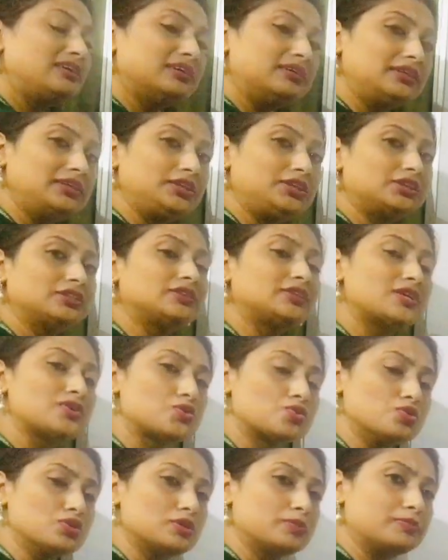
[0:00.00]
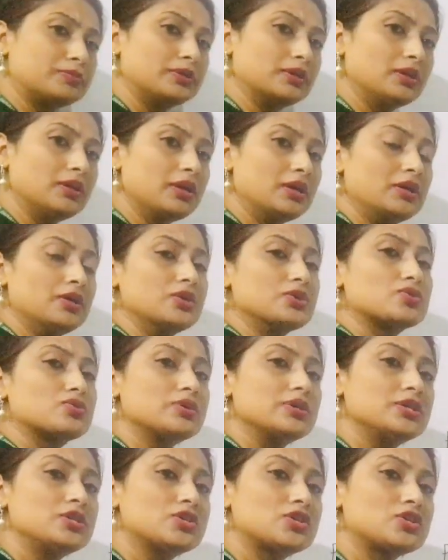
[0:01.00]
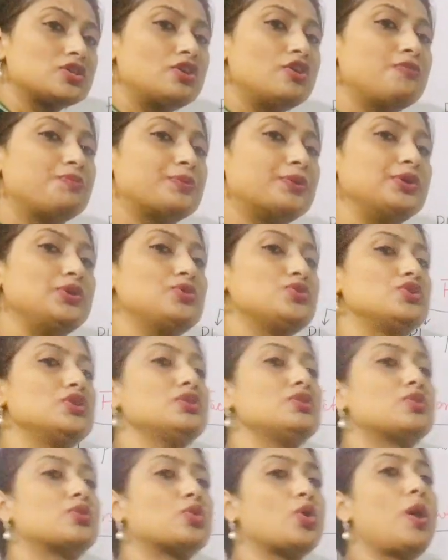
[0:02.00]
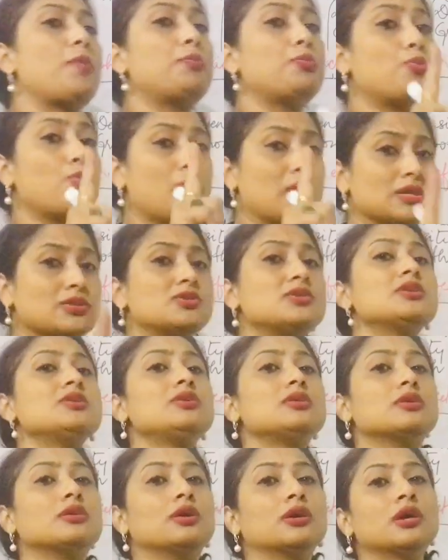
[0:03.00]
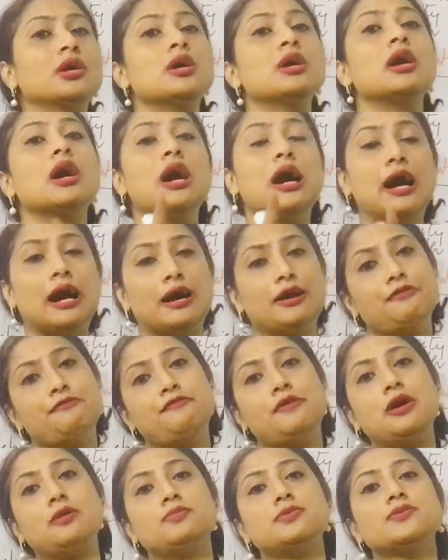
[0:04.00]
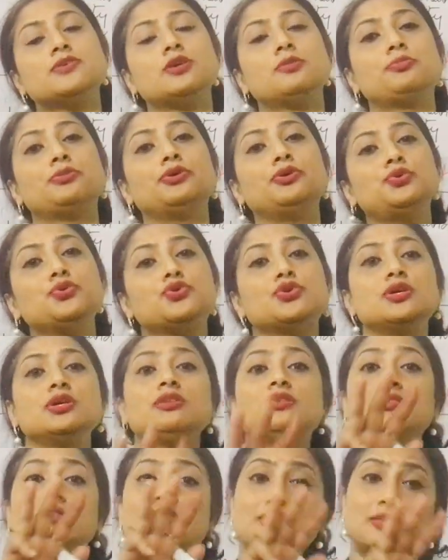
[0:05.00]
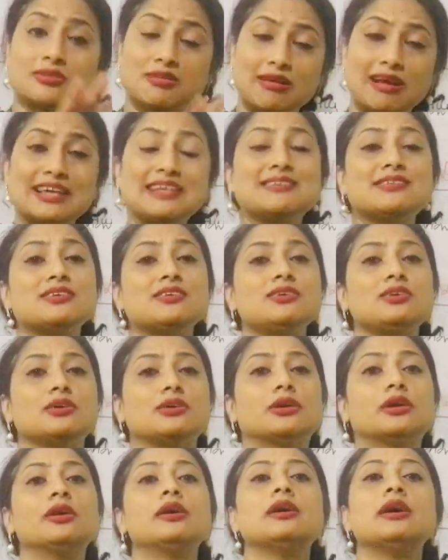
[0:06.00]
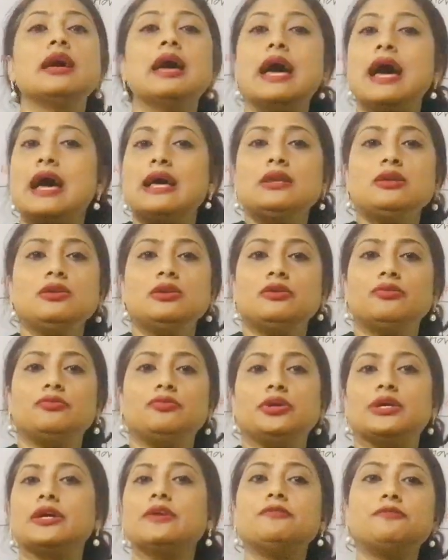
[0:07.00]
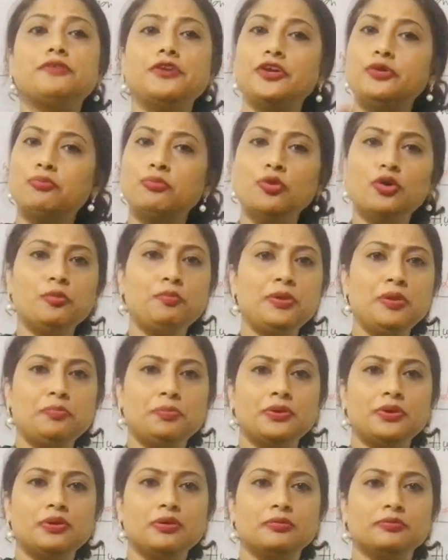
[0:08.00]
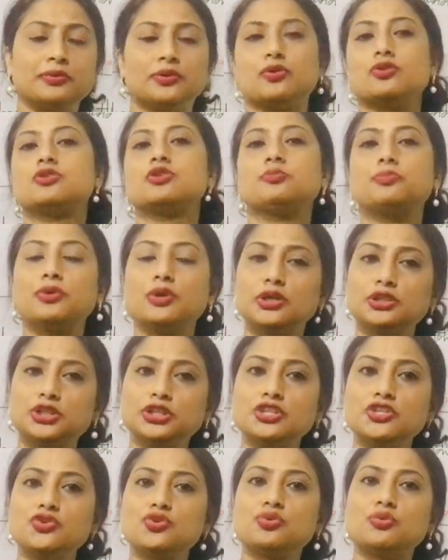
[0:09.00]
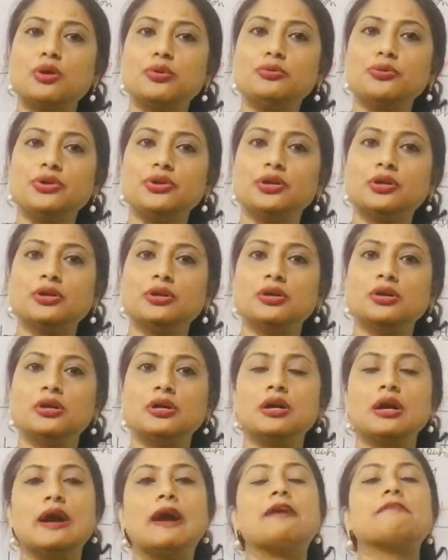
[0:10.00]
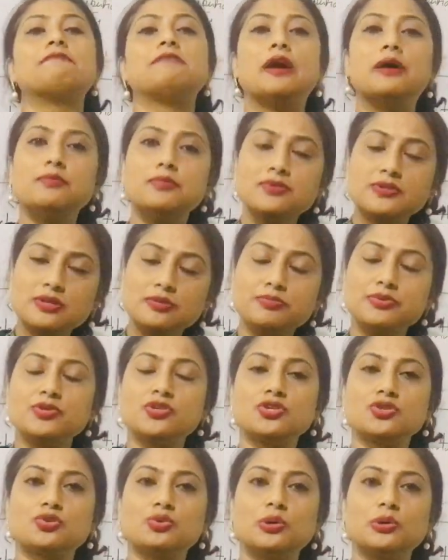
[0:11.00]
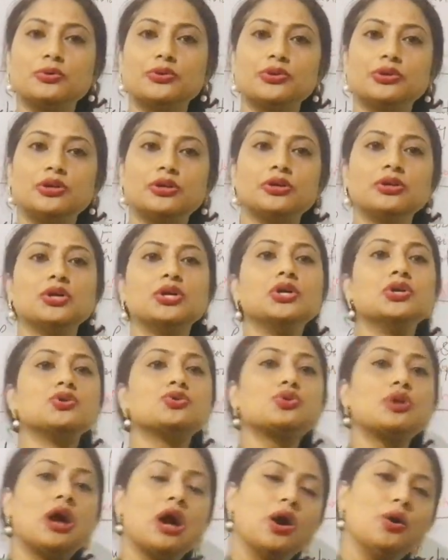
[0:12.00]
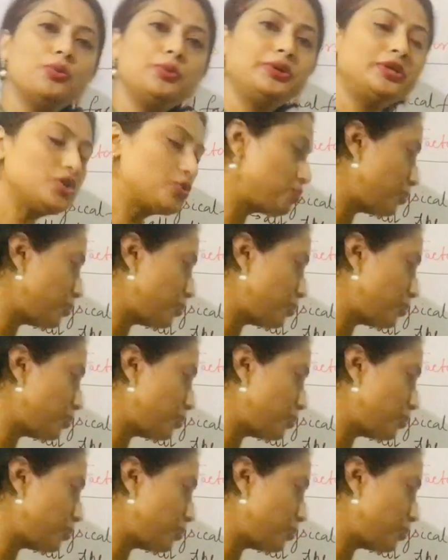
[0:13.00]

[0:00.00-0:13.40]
conditions are suitable. So instead of producing crop once a year, our farmers are producing thrice a year, and we can feed more people because the production is throughout the year. Our farmers are busy throughout the year. So how it is